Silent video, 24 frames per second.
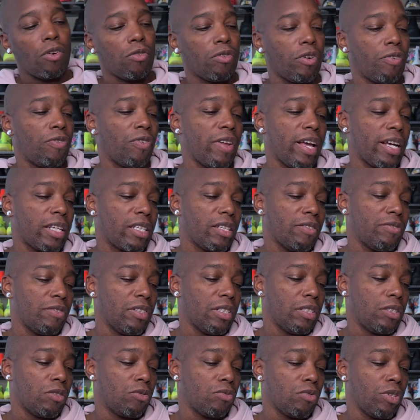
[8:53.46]

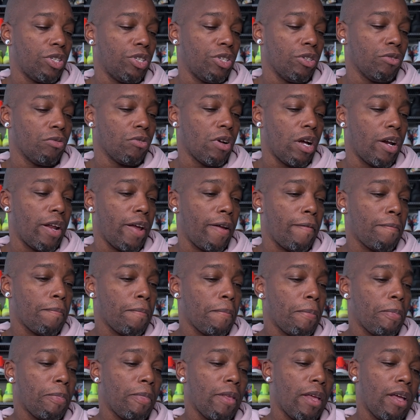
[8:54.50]
reflectiveness when you're running.
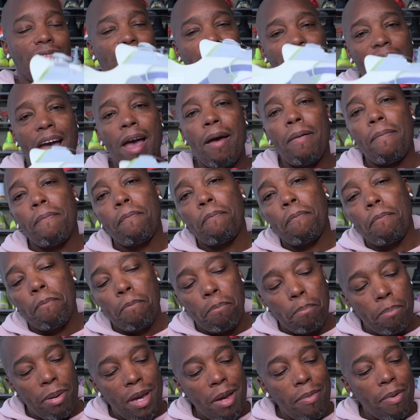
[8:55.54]
That
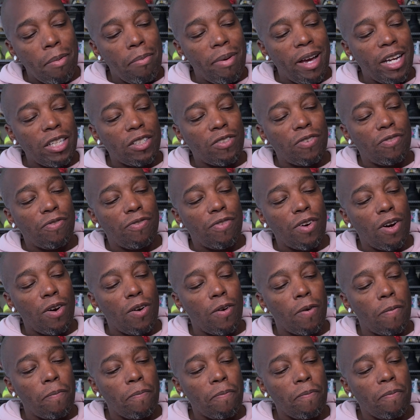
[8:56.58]
PEBA-based
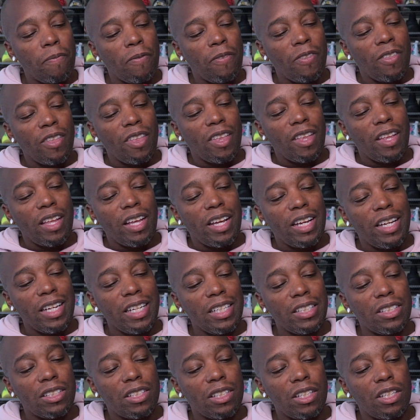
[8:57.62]
foam
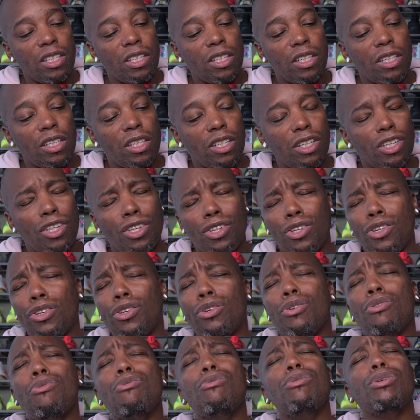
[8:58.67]
is
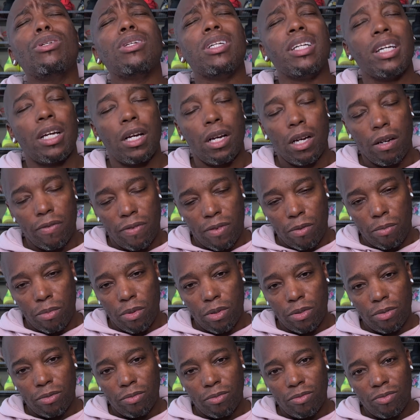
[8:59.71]
hugely comfortable.
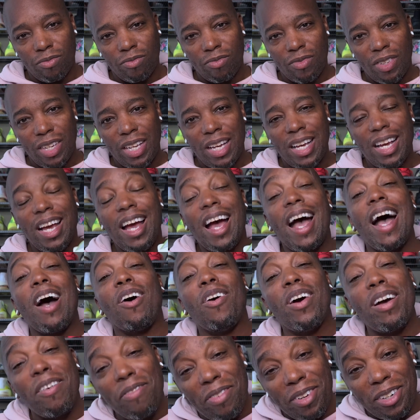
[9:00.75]

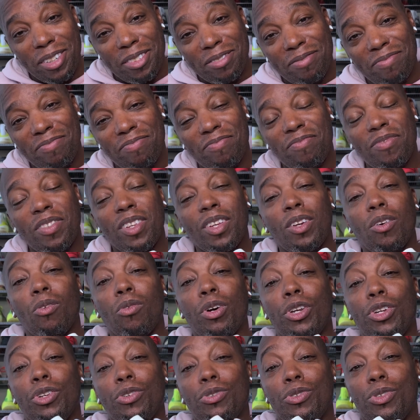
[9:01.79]
However,
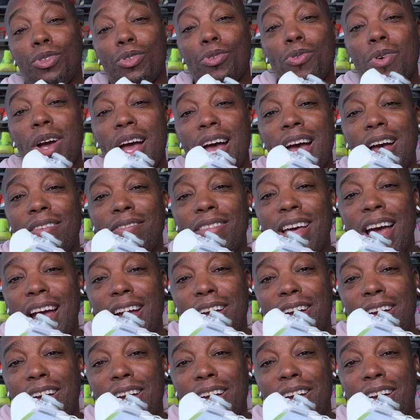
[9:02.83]
when you do have that